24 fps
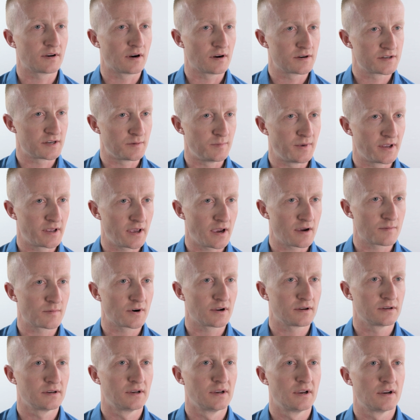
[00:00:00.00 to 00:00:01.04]
an RGB
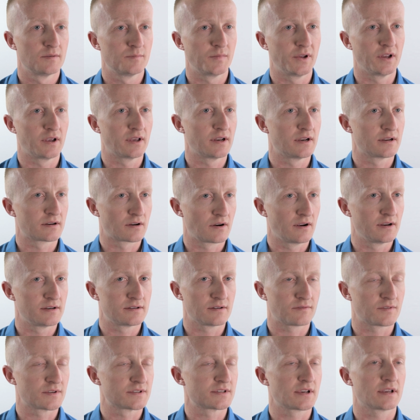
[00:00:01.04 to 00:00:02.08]
camera they can integrate
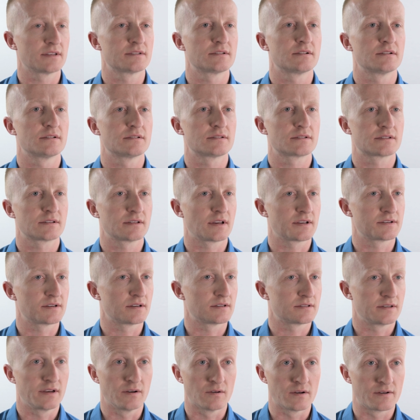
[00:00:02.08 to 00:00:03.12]
different sensors such
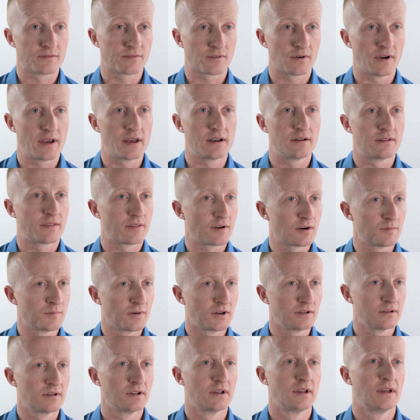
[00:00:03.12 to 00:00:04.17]
as near infrared,
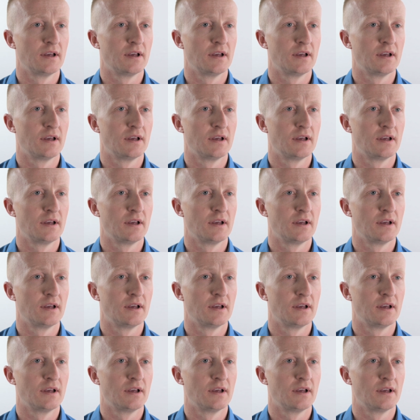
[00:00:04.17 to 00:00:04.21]
thermal,